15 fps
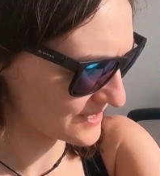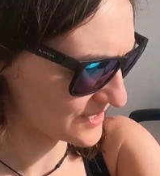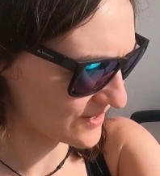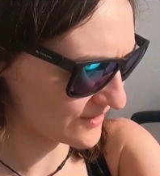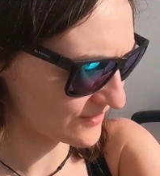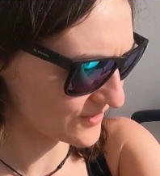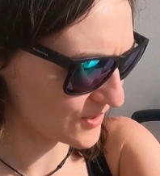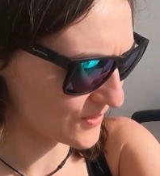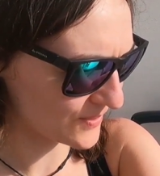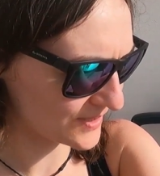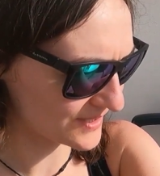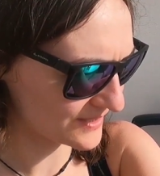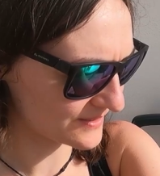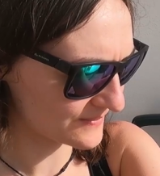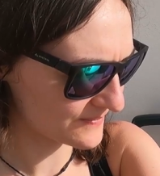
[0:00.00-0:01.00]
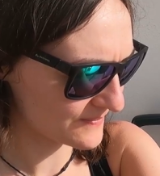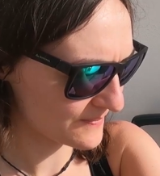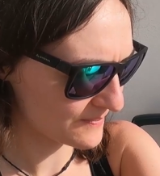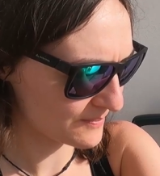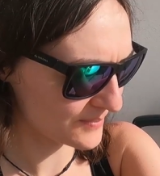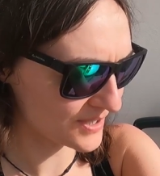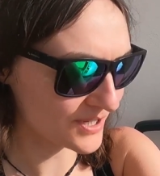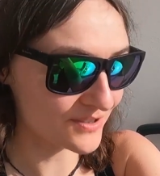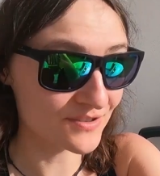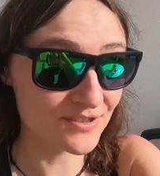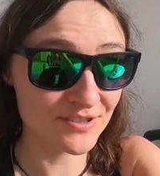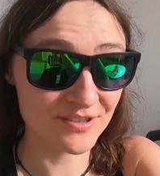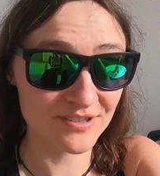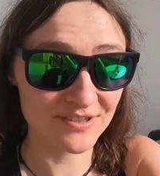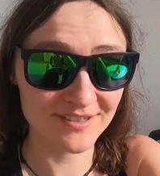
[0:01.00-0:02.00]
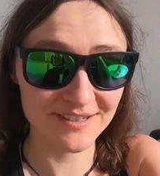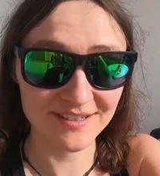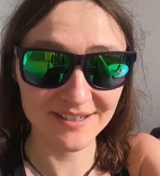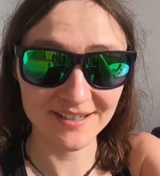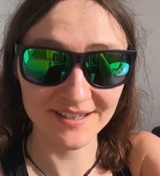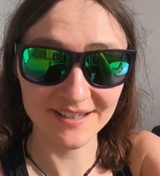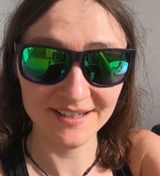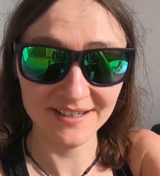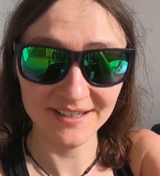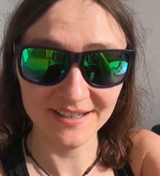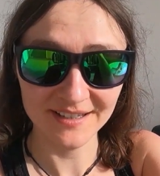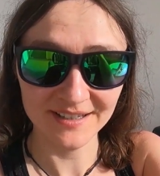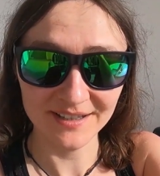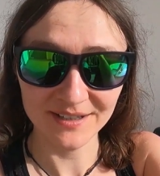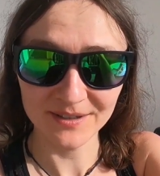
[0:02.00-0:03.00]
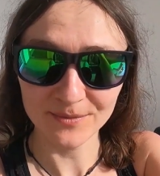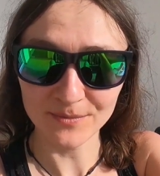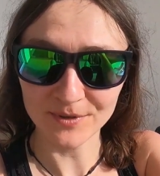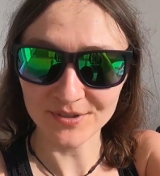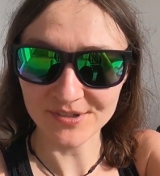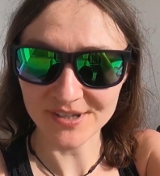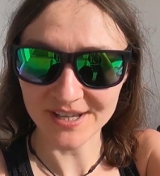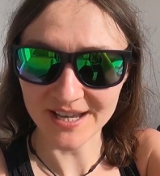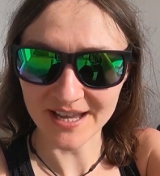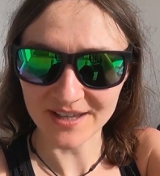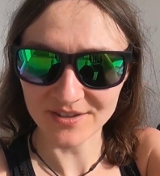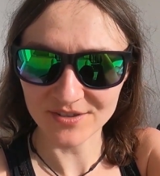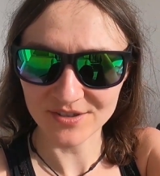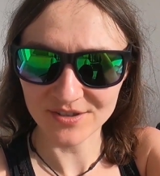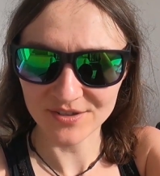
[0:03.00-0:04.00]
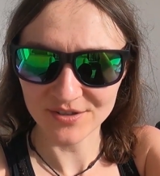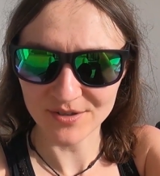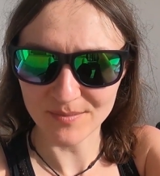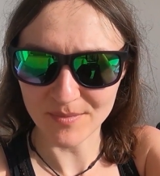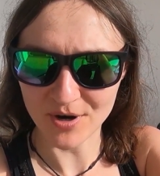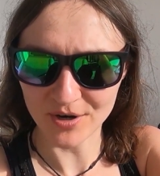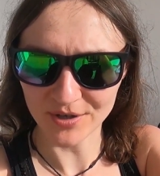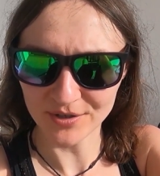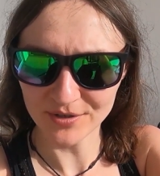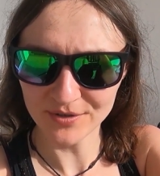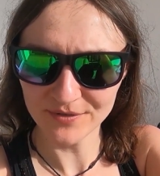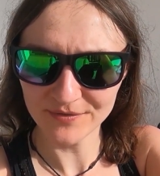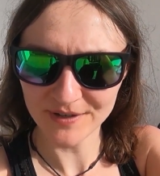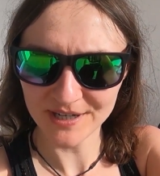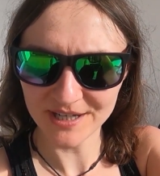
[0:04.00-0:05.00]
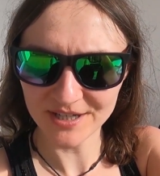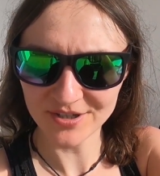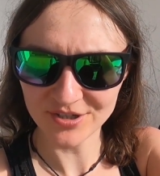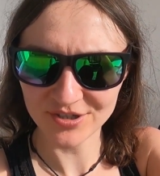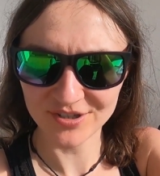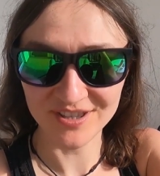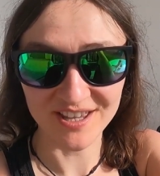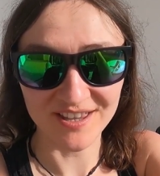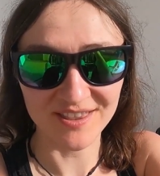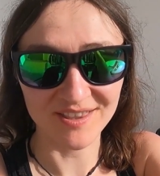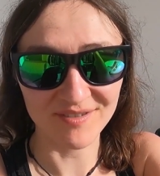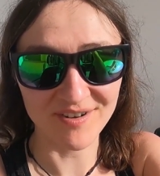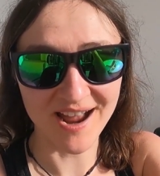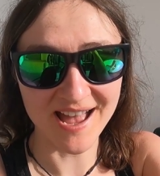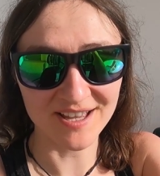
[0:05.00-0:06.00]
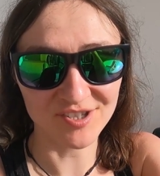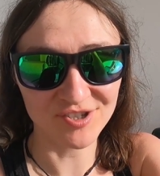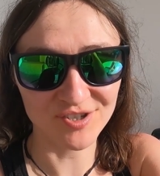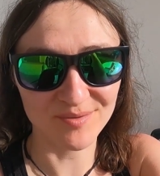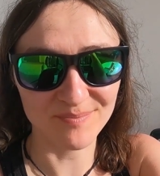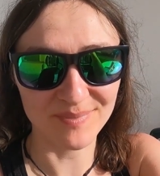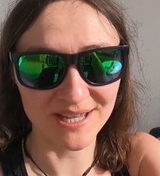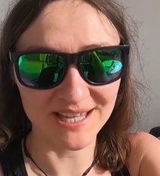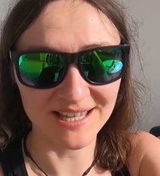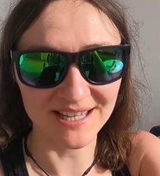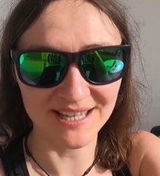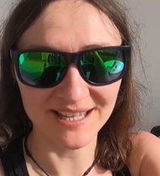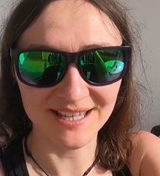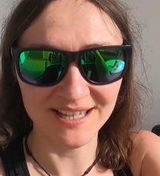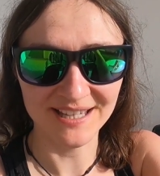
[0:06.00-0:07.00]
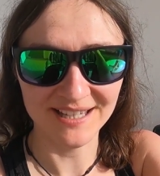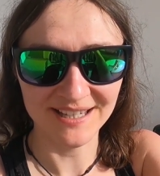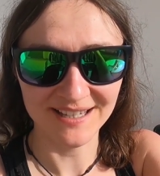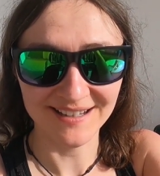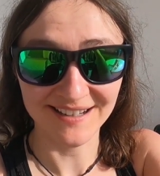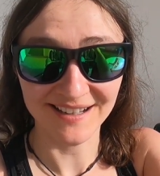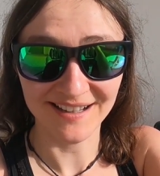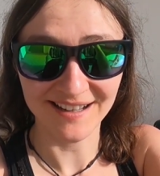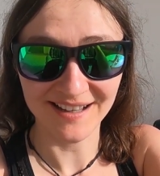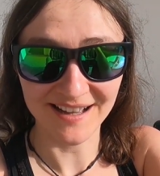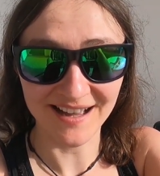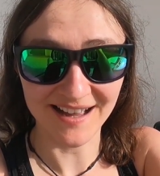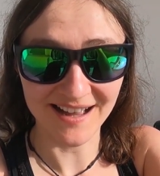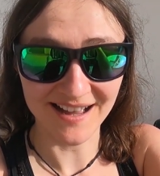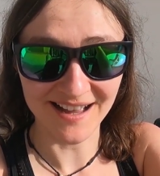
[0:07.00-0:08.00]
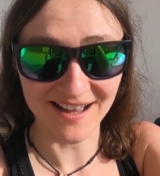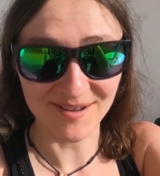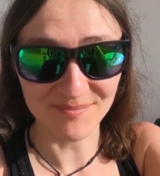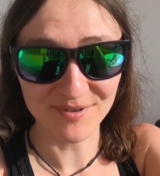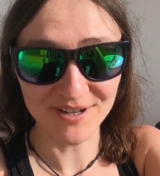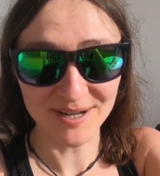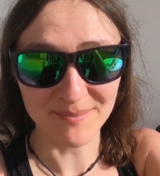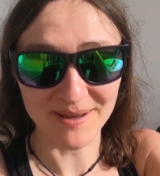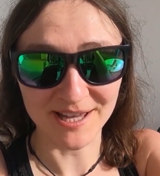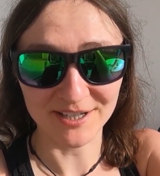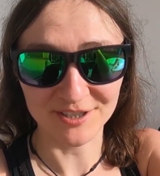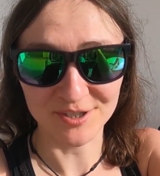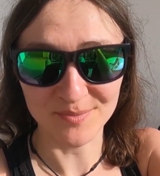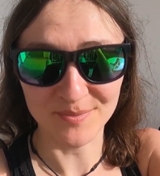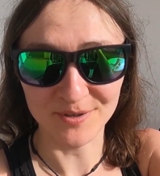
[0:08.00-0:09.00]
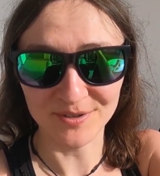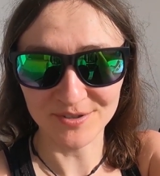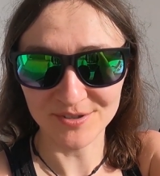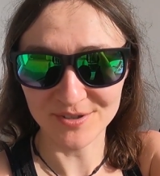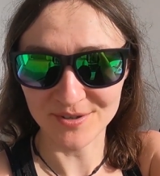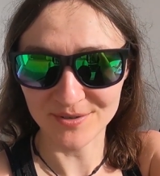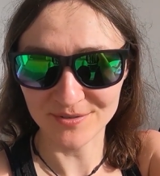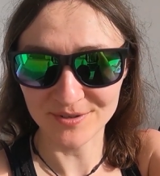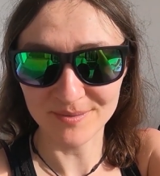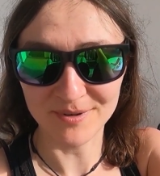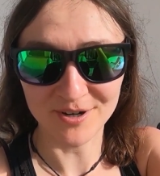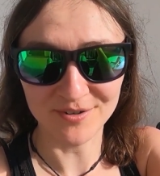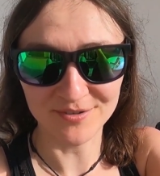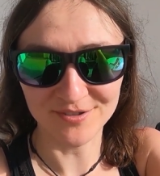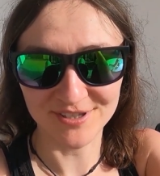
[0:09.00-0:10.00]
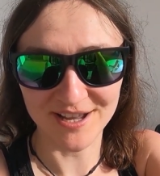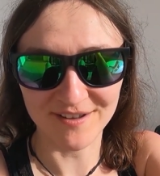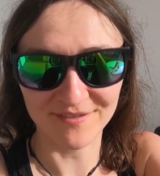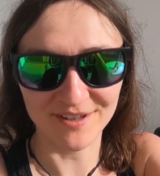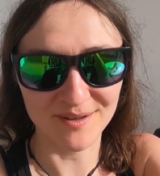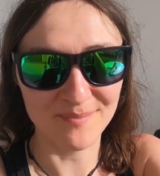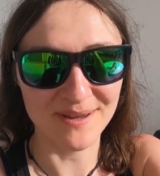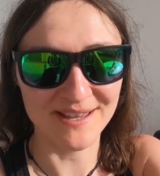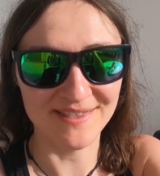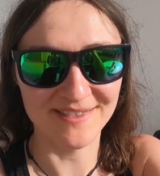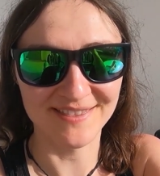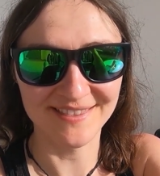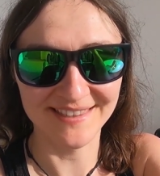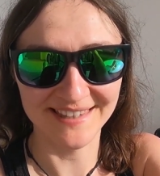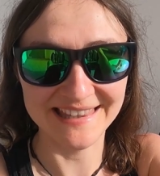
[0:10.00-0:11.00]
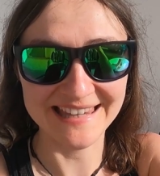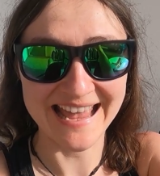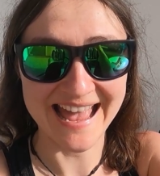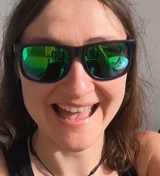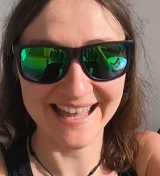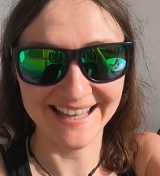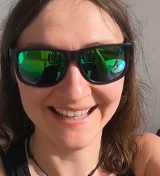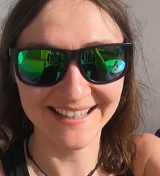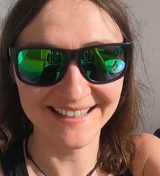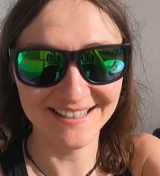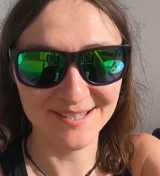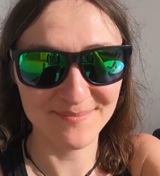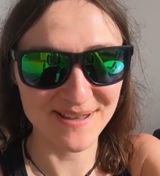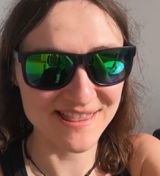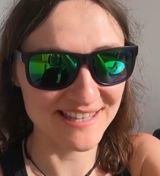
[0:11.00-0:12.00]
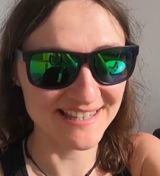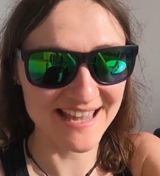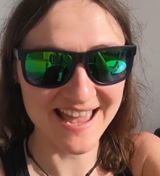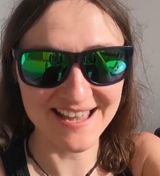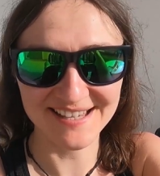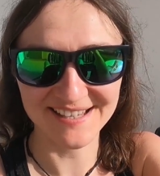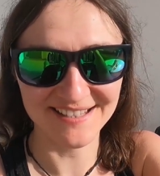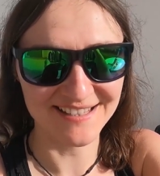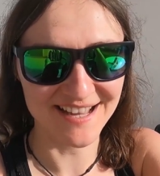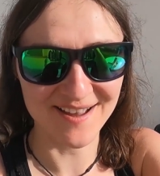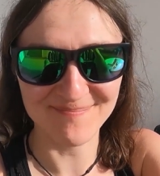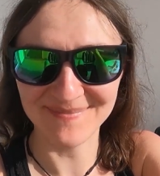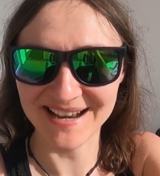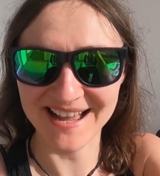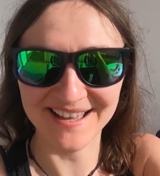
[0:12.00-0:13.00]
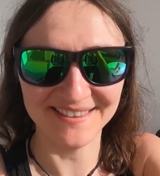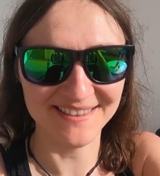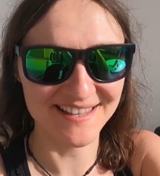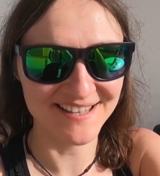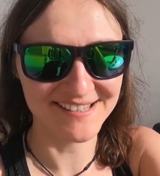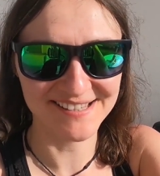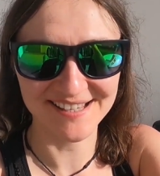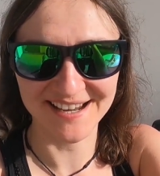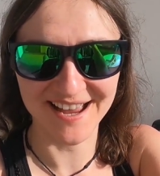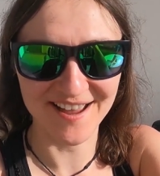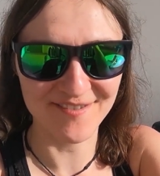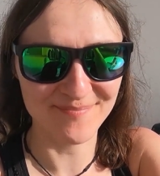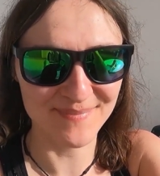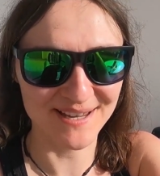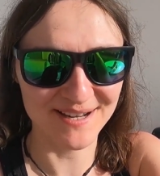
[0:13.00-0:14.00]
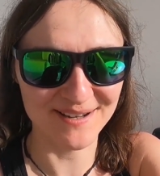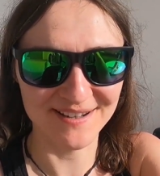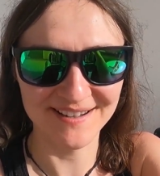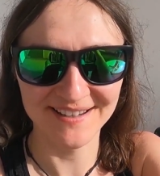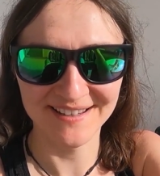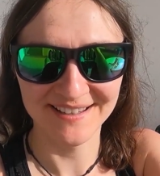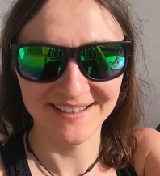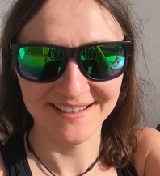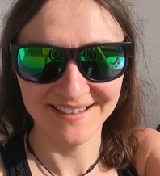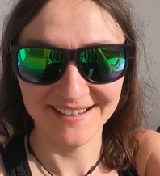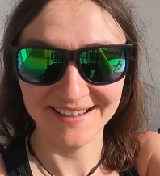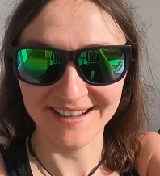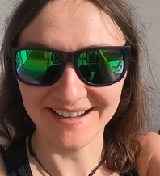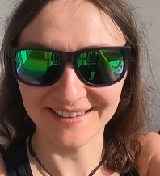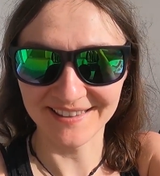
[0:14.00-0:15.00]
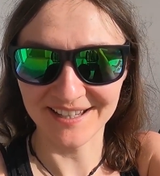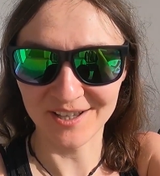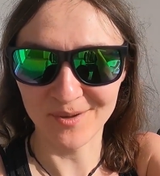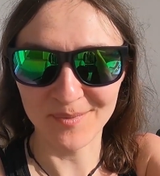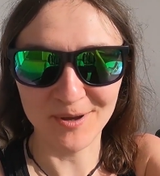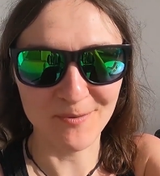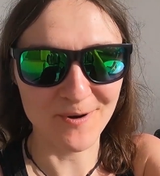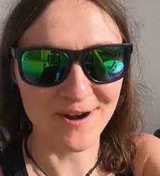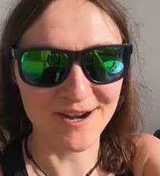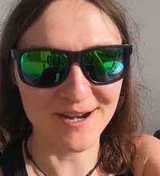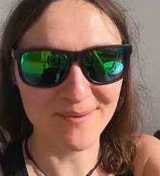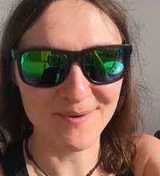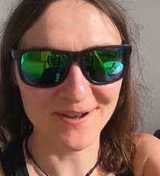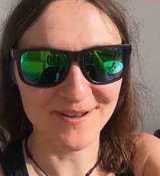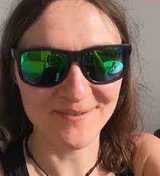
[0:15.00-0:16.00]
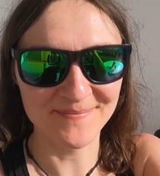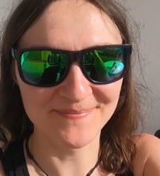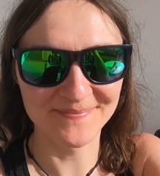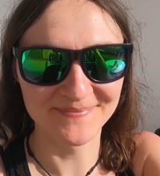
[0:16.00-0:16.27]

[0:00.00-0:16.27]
be tough going, but once I get tomorrow finished, then the rest should be pretty manageable. So tomorrow's definitely been day. It's been the day since I planned this that I've been a little bit worried about.